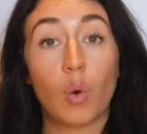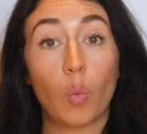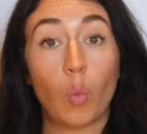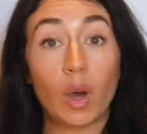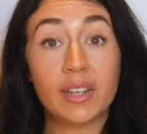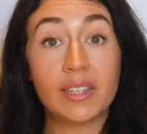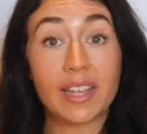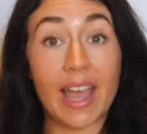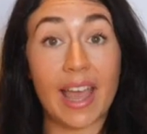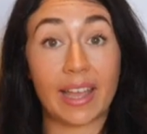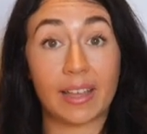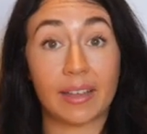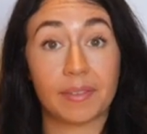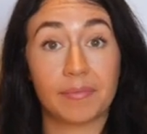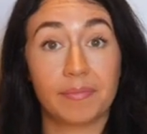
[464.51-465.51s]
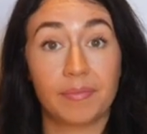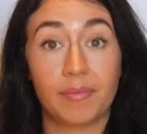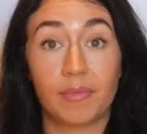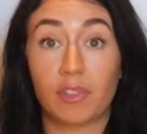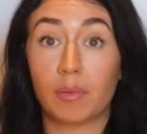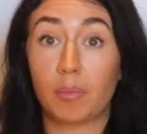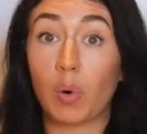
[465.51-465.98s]
One day,
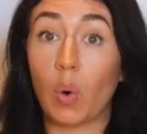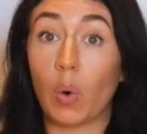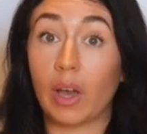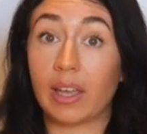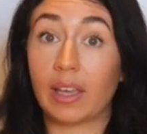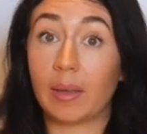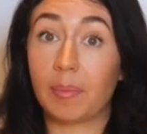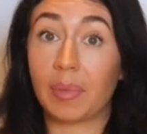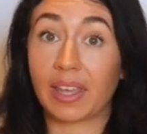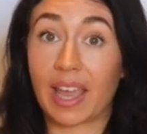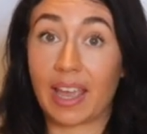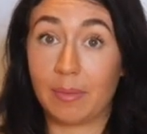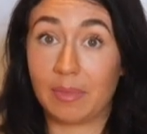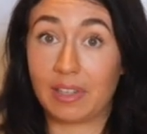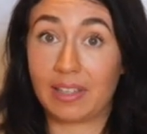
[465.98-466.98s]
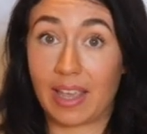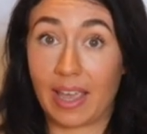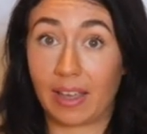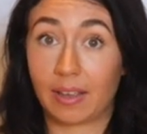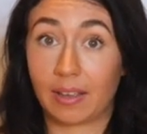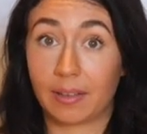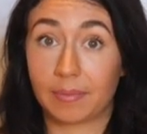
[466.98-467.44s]
the boy became
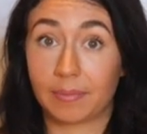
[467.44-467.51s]
sick.